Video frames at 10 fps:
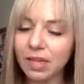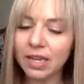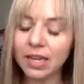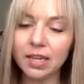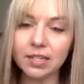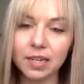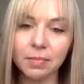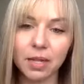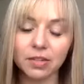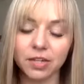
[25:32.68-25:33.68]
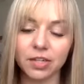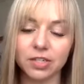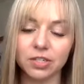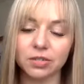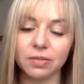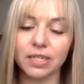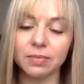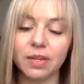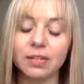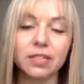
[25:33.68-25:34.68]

And I'll encourage you as well